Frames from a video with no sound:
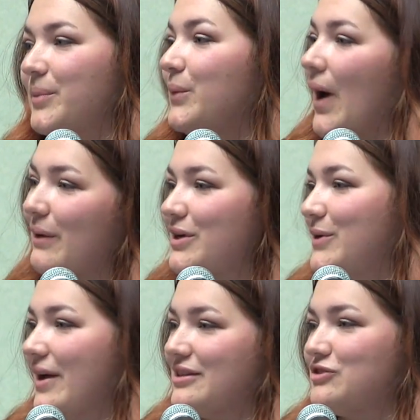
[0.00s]
"But why were
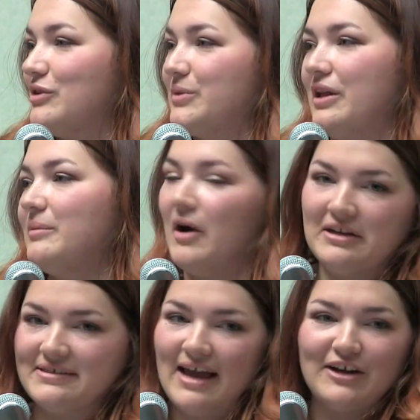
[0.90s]
you at the strip club
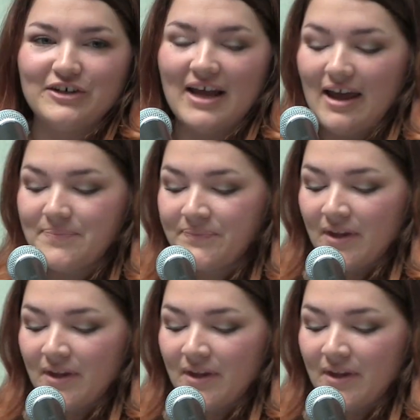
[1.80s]
on a Saturday?"